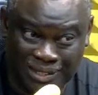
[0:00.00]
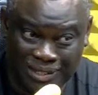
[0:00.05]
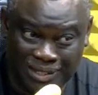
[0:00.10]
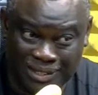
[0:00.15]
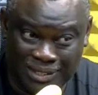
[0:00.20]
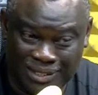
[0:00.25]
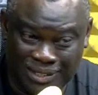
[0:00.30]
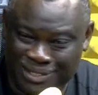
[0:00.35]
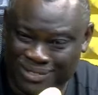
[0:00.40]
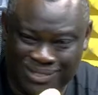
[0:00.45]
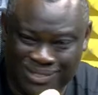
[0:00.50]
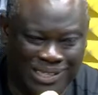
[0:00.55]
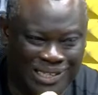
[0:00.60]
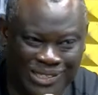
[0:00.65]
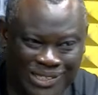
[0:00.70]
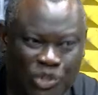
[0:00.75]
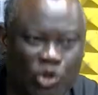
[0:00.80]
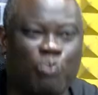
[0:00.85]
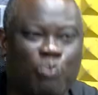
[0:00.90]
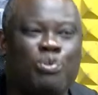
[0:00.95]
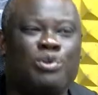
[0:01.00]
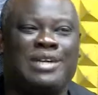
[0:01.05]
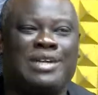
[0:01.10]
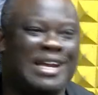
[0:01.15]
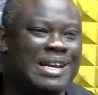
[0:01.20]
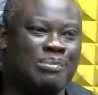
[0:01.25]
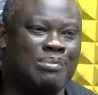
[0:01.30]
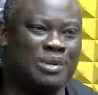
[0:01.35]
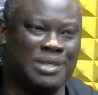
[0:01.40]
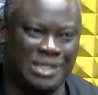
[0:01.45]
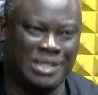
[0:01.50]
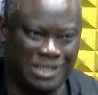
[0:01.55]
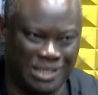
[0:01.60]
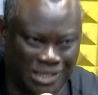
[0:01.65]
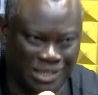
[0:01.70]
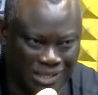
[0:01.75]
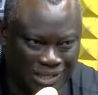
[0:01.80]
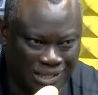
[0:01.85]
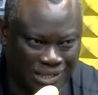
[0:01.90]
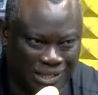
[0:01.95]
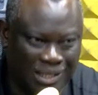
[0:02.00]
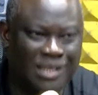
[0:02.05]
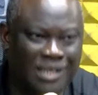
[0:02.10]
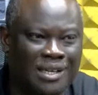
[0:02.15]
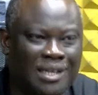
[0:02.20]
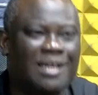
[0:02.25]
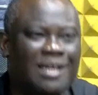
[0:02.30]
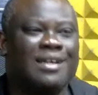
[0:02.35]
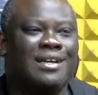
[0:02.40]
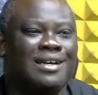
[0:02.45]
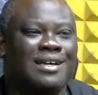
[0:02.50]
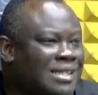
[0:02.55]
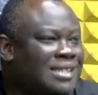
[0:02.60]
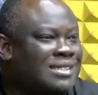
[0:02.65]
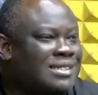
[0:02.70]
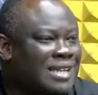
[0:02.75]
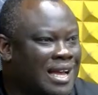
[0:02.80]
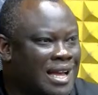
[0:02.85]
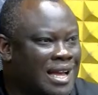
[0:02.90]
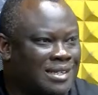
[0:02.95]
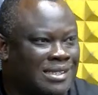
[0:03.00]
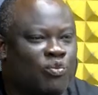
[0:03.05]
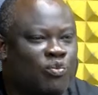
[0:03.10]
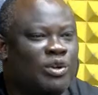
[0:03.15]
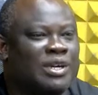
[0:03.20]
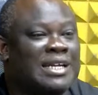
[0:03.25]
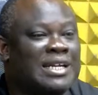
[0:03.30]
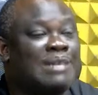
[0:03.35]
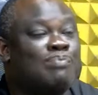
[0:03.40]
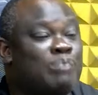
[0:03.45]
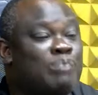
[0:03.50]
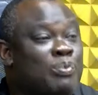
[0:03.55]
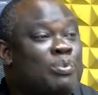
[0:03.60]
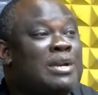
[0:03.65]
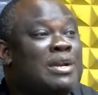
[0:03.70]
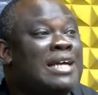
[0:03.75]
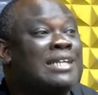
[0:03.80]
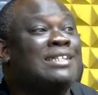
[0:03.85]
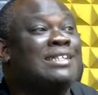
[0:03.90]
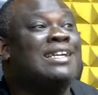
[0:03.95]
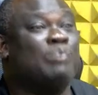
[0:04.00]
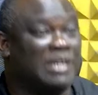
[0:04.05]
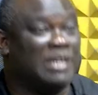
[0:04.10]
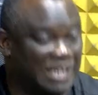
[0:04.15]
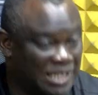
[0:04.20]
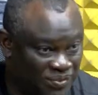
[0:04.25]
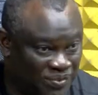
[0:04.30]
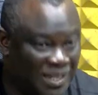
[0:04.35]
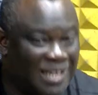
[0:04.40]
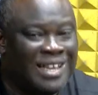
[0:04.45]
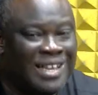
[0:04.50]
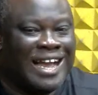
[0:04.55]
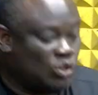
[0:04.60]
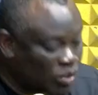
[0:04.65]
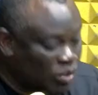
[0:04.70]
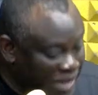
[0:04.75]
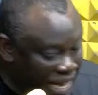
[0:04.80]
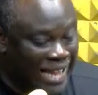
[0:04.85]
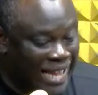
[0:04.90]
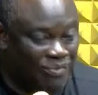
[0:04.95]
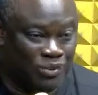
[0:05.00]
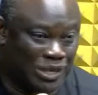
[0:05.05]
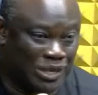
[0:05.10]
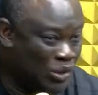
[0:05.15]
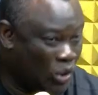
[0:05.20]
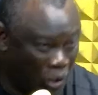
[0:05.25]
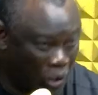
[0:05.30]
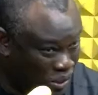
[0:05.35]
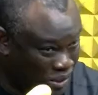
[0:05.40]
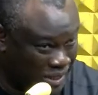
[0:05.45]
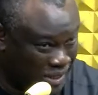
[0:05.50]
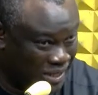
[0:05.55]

It's not to put to anybody. It's the people that really believe and die for the cause.